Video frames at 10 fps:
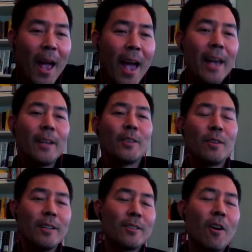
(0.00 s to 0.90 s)
And
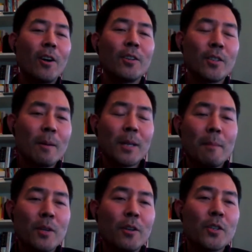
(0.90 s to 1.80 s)
it's hard to
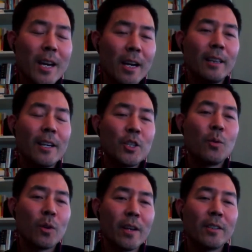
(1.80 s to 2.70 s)
sometimes understand, unless
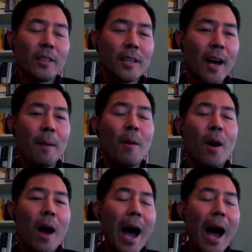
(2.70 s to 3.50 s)
you were there at the time,